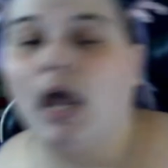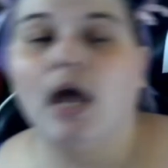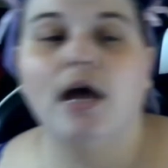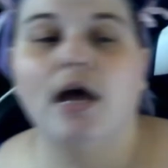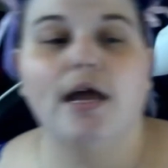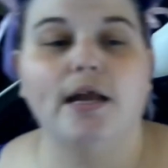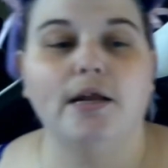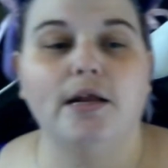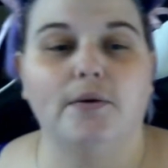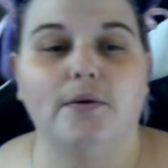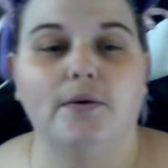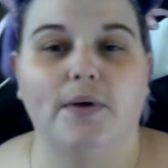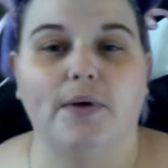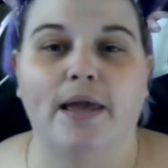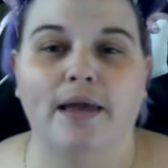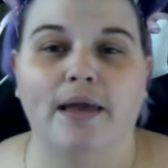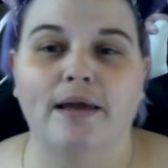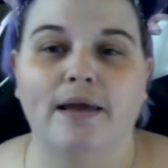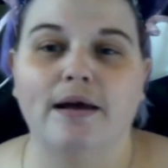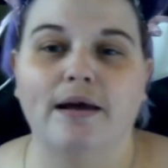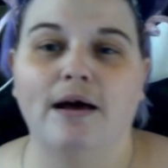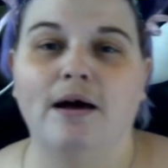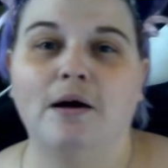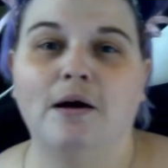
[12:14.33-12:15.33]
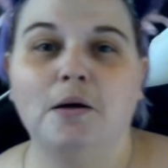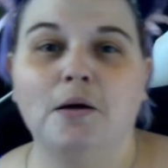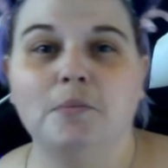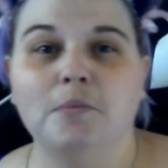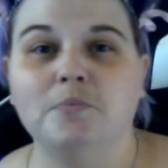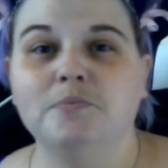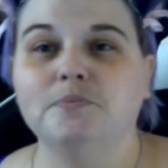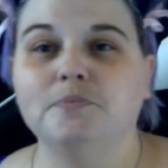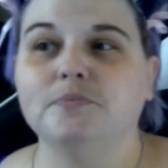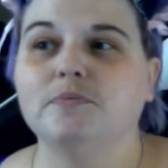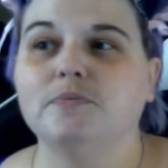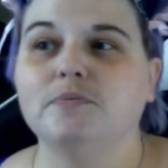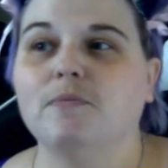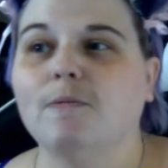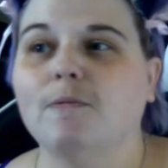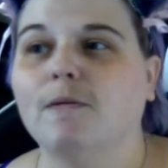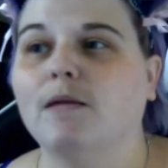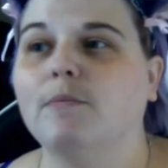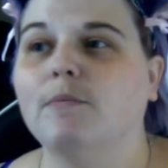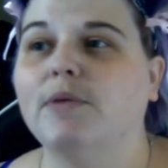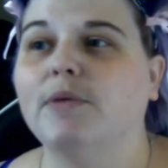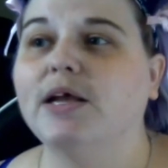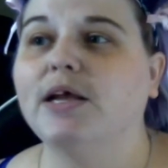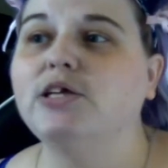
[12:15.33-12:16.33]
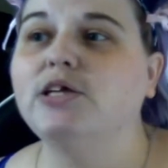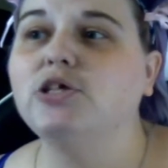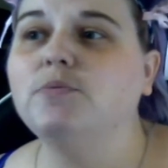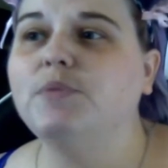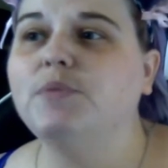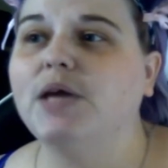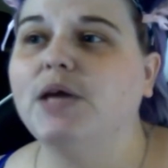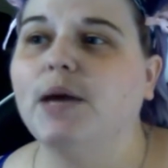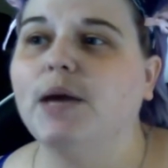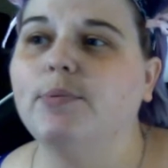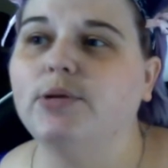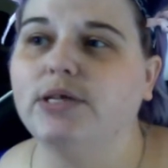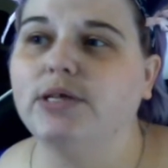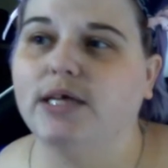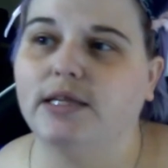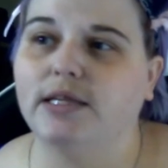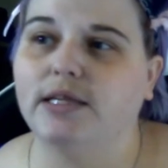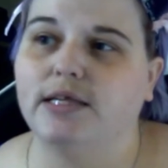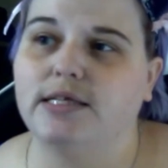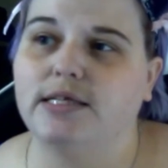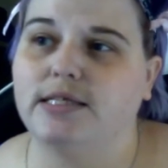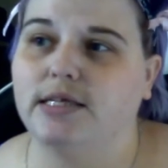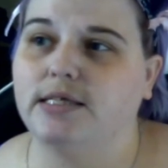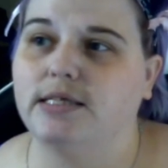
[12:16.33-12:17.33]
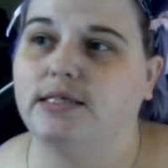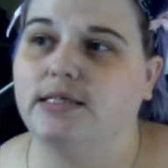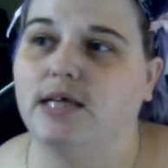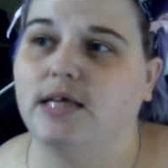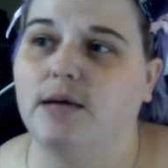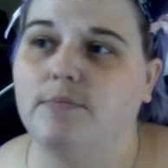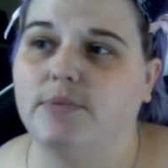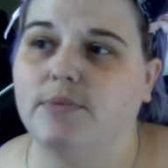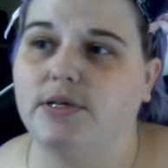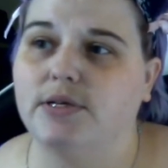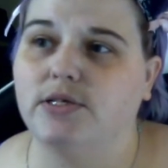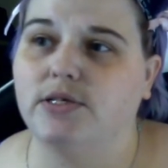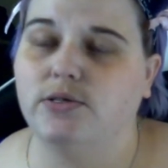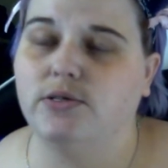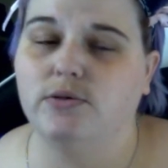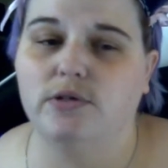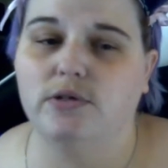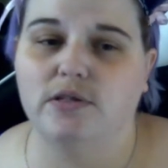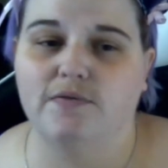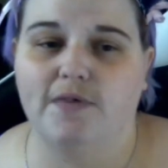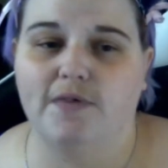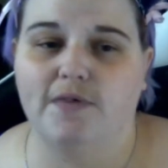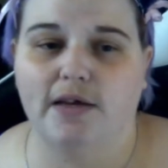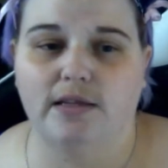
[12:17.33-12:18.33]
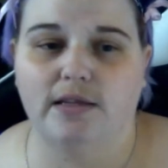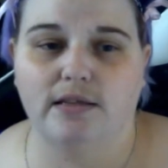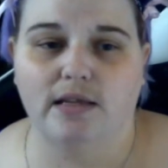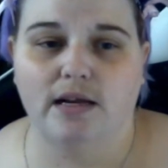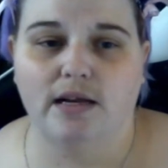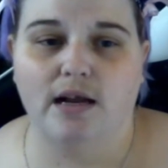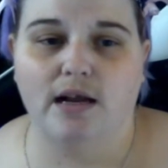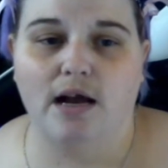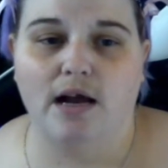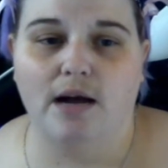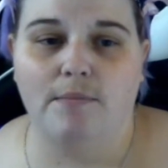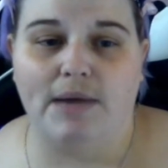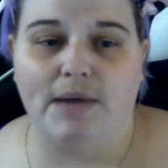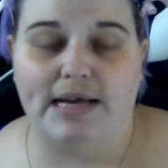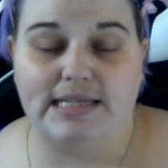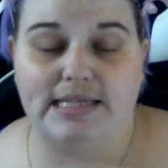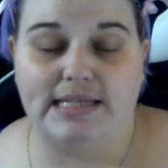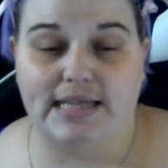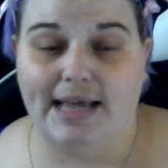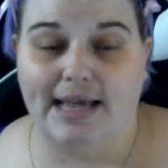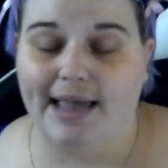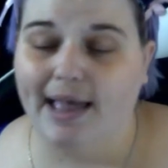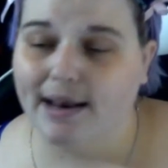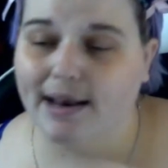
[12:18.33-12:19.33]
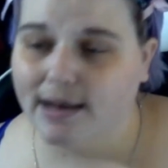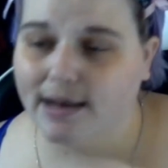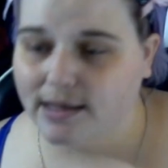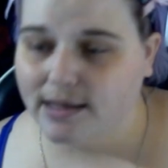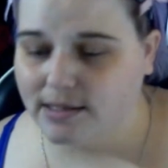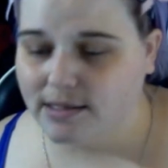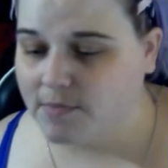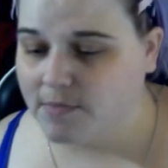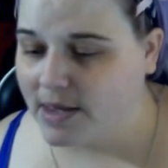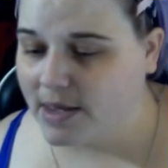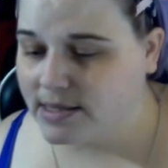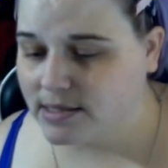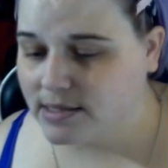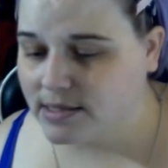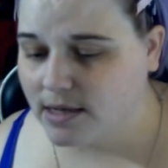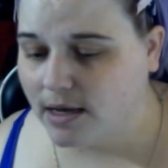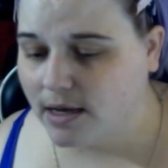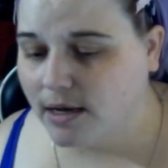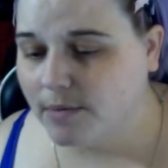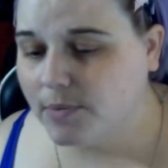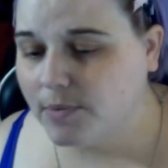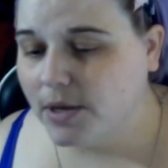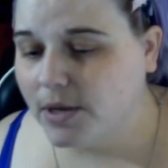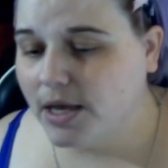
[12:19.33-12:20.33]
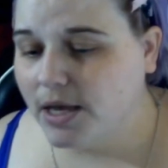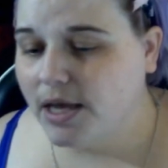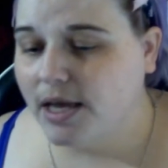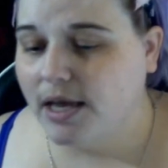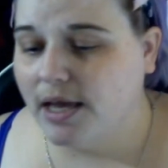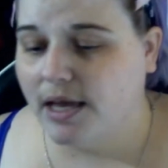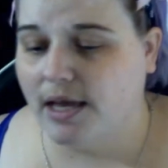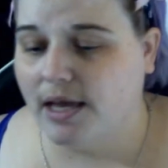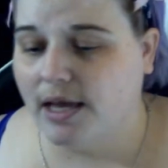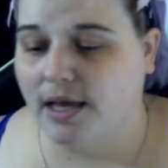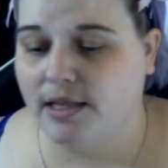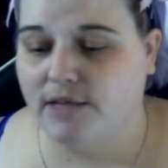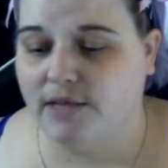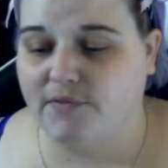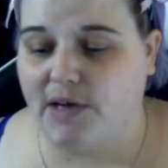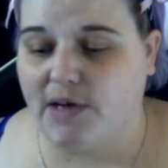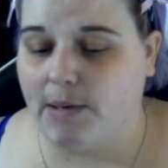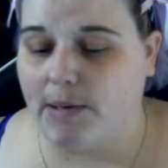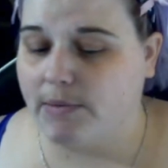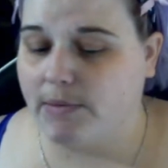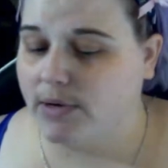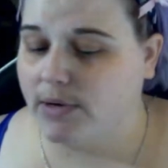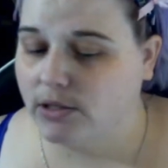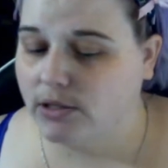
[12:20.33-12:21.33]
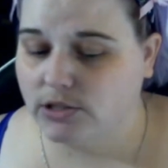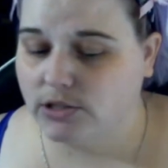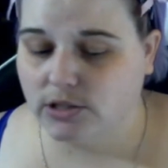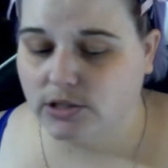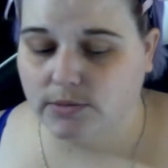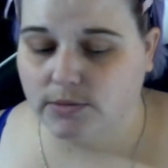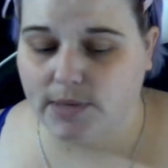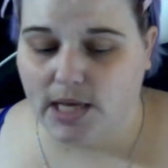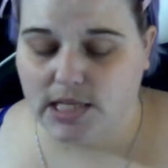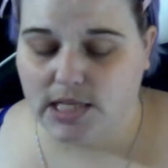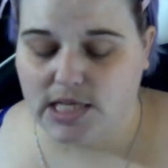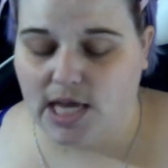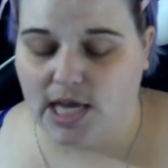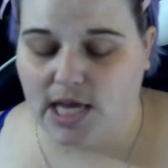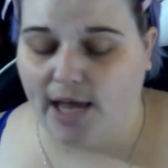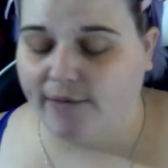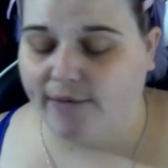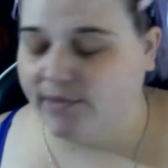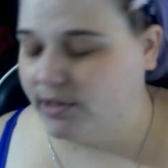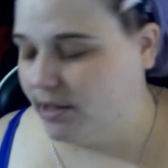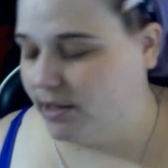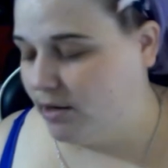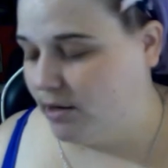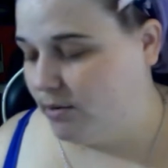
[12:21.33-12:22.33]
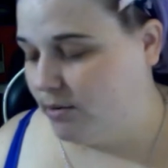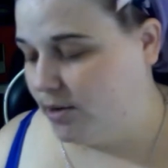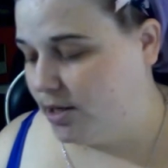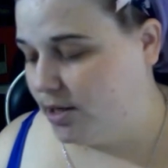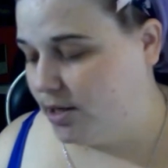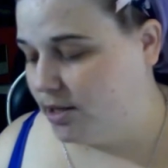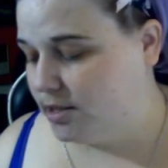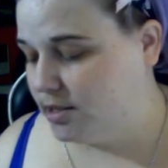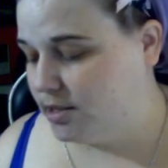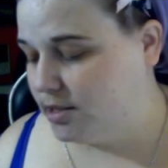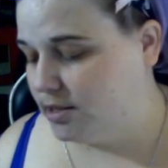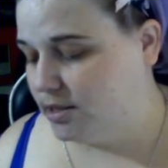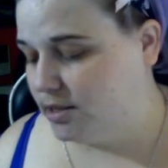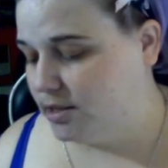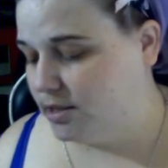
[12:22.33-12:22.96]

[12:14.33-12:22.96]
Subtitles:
Anyway, but I should be able to get these things done, but due to the fact that my sciatic's messed up and the fibromyalgia makes everything worse,